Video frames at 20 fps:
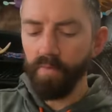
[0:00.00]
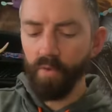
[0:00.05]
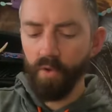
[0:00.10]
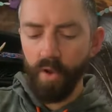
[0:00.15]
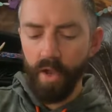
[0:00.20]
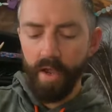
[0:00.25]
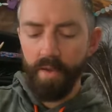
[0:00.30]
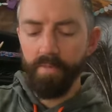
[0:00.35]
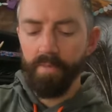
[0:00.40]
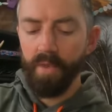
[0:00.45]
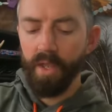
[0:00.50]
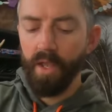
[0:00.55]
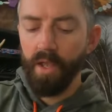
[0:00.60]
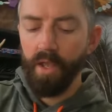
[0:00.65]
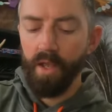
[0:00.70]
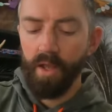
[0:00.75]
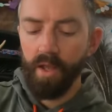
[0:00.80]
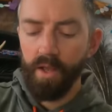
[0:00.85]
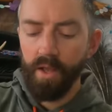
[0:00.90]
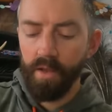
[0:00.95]
Okay,
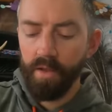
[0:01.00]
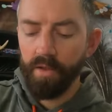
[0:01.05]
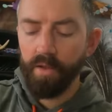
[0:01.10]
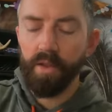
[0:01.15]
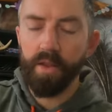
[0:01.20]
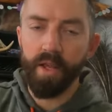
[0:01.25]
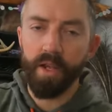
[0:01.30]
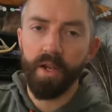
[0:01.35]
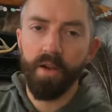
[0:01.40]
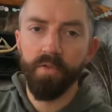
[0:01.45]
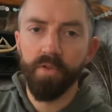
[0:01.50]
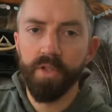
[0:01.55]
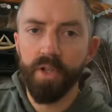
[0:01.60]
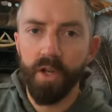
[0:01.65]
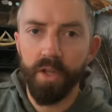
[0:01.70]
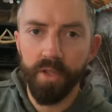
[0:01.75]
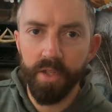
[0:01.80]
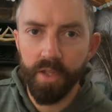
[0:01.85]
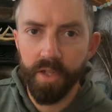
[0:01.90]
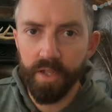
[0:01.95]
that covers
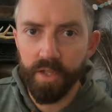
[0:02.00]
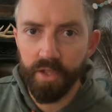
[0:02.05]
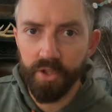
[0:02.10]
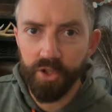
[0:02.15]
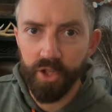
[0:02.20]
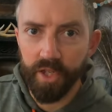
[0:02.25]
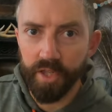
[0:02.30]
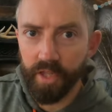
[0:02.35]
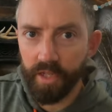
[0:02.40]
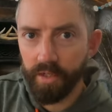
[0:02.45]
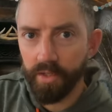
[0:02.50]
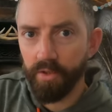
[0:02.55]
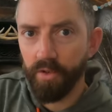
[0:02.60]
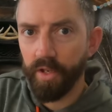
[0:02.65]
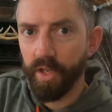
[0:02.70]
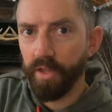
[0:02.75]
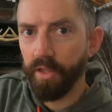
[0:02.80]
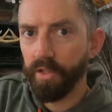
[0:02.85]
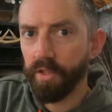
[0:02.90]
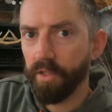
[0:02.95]
all the, the jig things. So
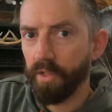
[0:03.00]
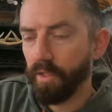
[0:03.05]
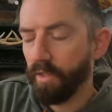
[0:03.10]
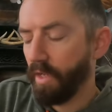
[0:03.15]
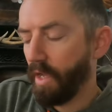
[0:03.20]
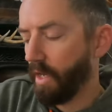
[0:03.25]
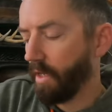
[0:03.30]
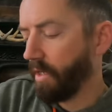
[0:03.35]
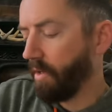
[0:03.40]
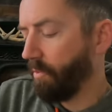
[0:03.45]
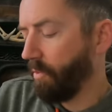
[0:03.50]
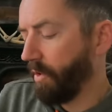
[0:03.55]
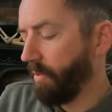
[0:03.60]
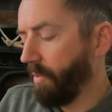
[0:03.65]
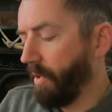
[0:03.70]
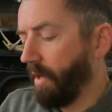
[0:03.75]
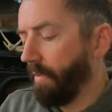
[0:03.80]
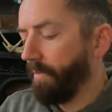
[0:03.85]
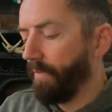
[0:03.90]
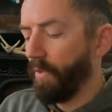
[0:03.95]
again, this does not come with
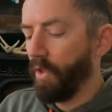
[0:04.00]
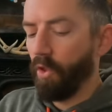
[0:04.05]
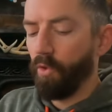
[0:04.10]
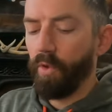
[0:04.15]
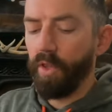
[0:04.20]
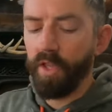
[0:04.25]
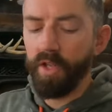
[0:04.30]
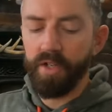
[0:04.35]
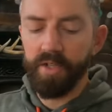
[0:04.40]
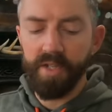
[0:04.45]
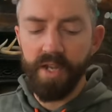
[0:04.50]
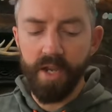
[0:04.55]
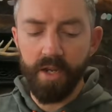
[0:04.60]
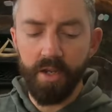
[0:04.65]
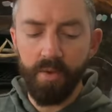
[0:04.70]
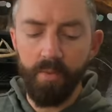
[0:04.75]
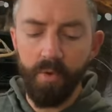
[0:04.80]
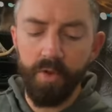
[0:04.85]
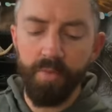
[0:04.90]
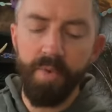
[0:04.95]
me. The other one that does not
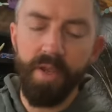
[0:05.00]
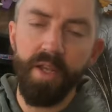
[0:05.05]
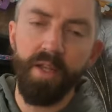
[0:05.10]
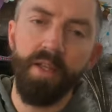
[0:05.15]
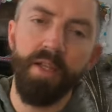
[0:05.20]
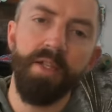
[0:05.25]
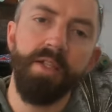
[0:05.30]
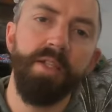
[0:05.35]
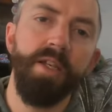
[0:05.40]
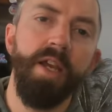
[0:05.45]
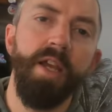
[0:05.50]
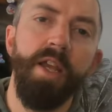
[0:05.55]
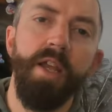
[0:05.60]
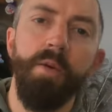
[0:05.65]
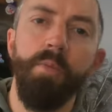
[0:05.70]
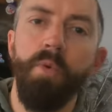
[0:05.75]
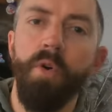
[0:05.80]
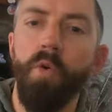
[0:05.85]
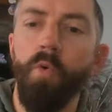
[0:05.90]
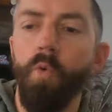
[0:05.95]
come with me unless I
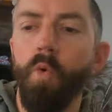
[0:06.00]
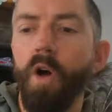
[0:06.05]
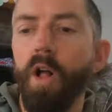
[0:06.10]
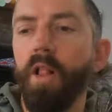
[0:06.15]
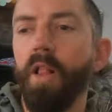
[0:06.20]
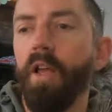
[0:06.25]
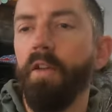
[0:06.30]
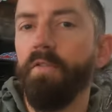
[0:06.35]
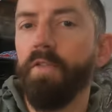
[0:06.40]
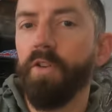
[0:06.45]
am walleye